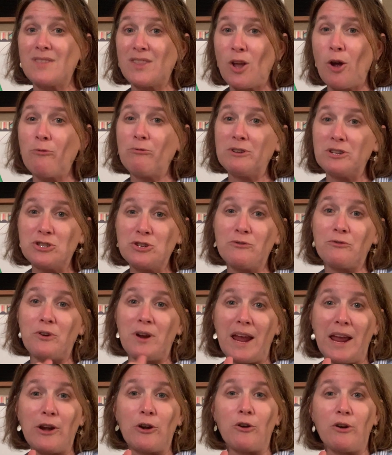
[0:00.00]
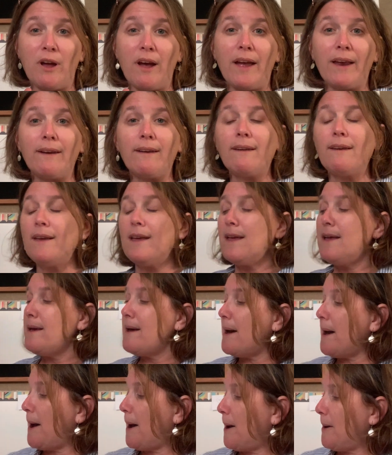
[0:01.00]
hopefully shoot for 8 or
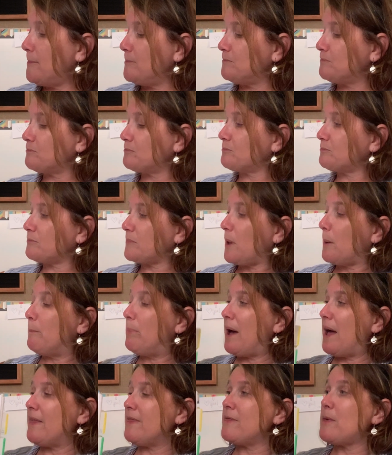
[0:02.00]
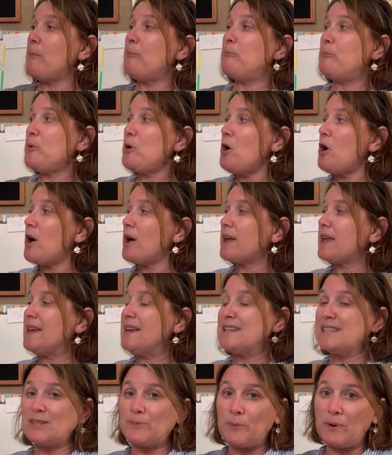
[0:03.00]
9. But the book
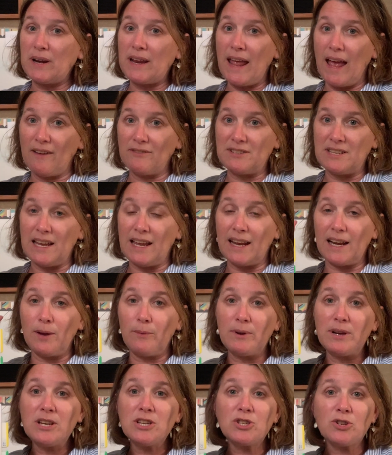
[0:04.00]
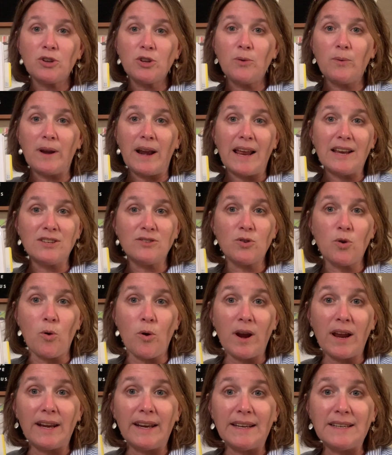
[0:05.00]
is pretty hefty, and I want to show you what I do to
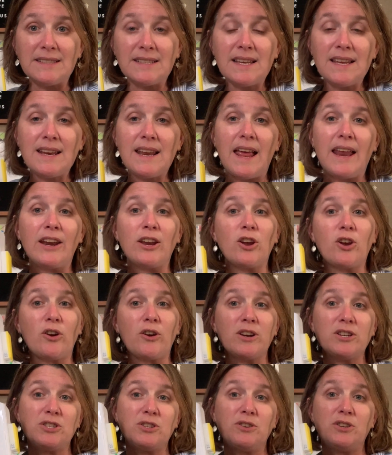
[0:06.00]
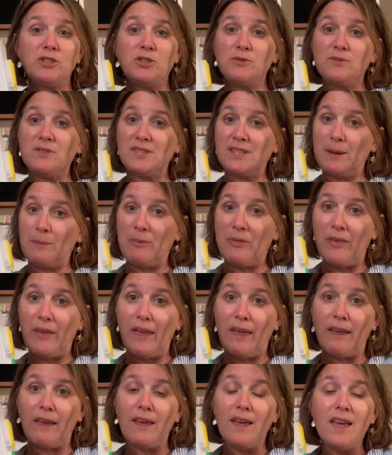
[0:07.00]
organize it and encourage you to do the same
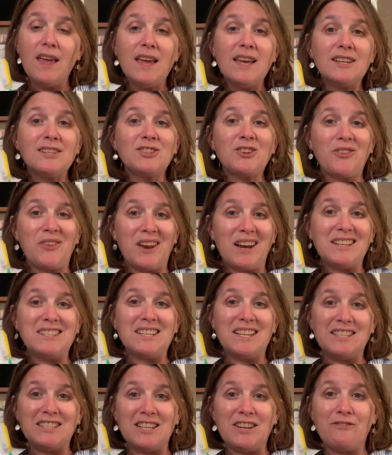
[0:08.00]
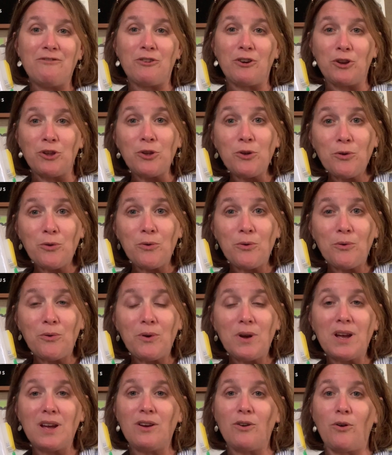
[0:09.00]
thing so that it's easy for
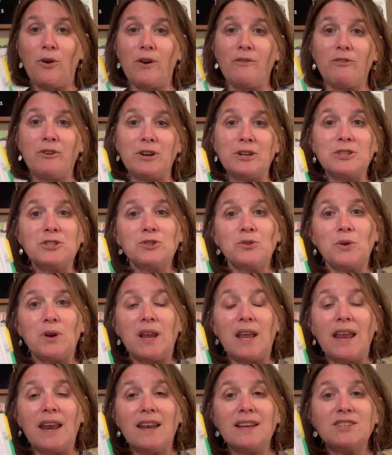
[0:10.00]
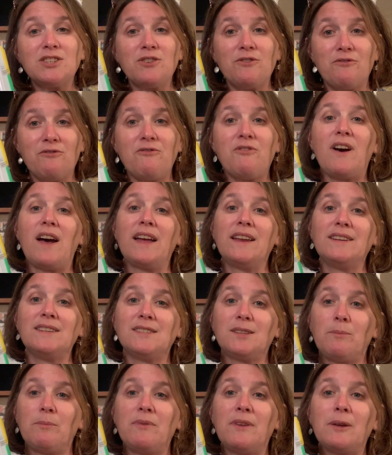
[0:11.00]
you or for your student to find
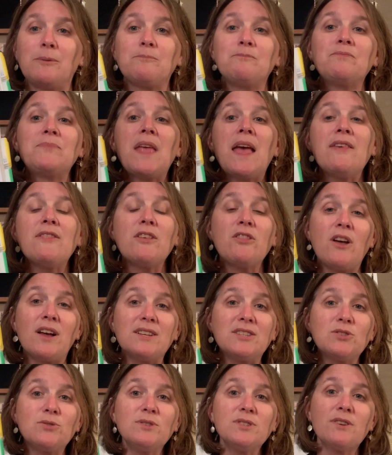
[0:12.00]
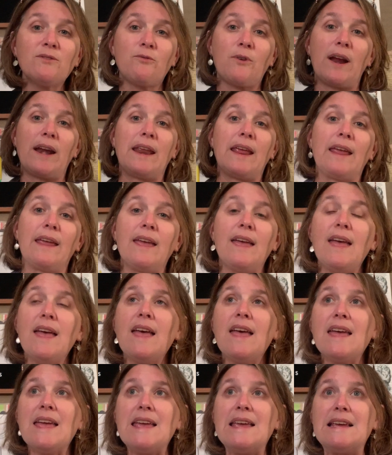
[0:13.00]
something. The Lost Tools of Writing
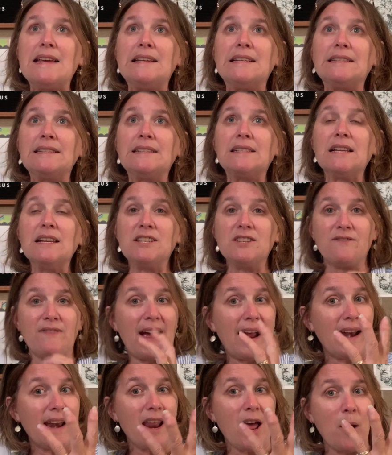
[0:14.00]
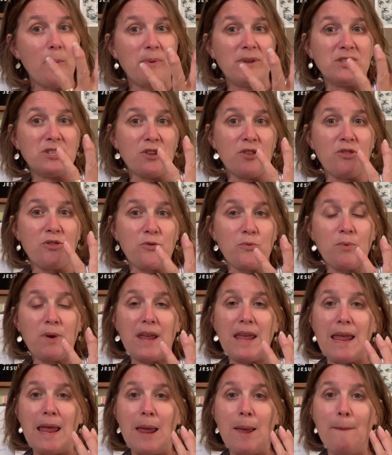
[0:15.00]
is divided up into
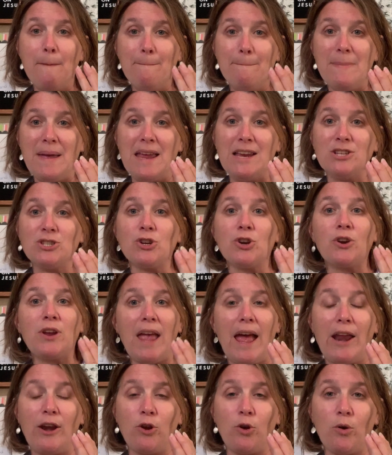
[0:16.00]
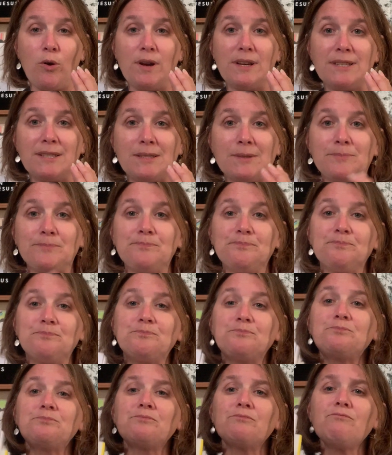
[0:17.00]
3 major categories.
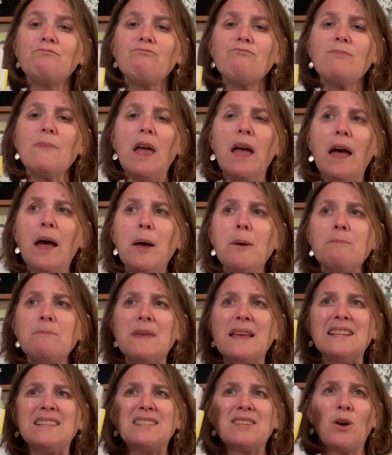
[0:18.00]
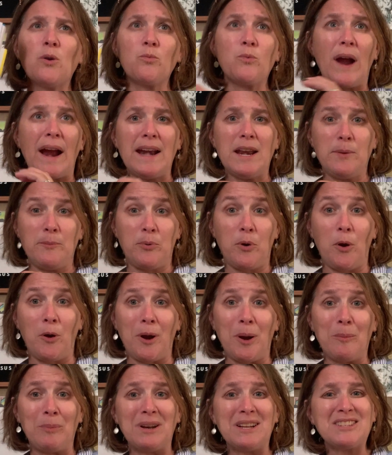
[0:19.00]
It's a writing
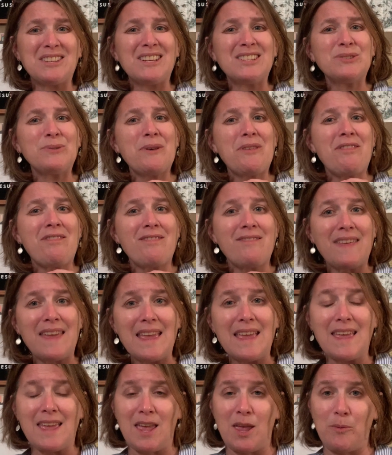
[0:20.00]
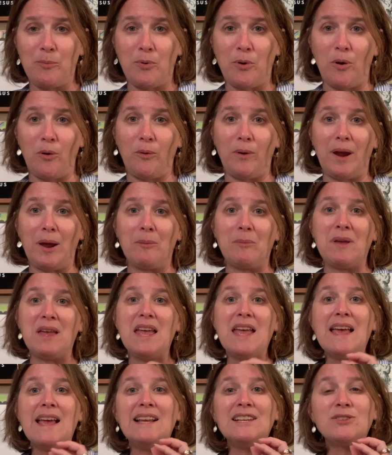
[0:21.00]
program, but it's also a thinking program.
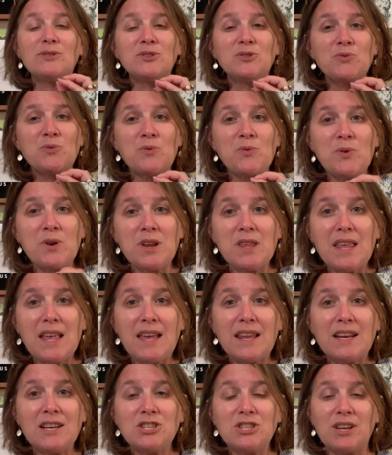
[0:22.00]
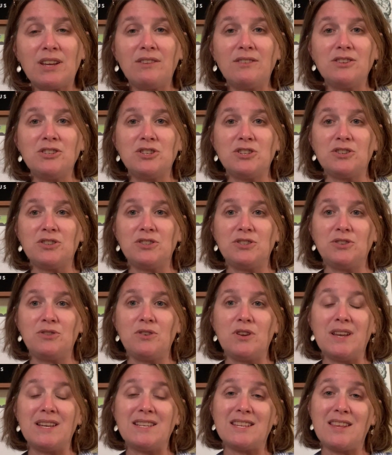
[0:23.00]
And so it's really going to challenge your
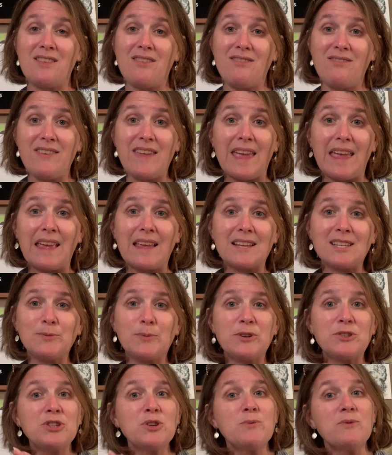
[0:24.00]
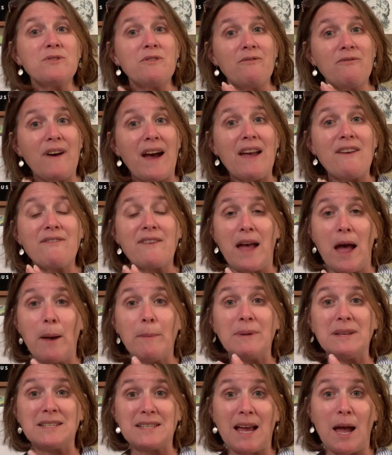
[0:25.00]
student to think, especially with the 5
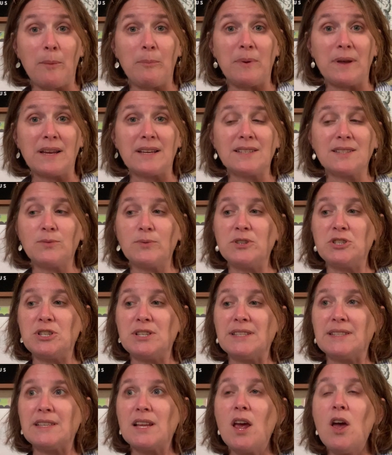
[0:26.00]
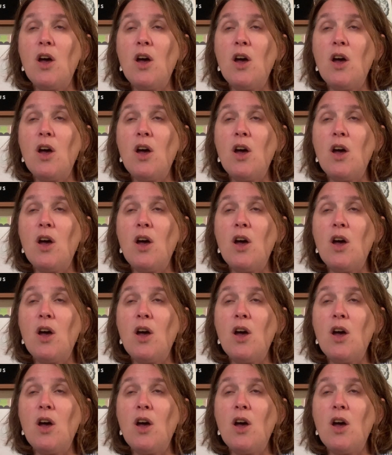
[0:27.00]
common topics, which is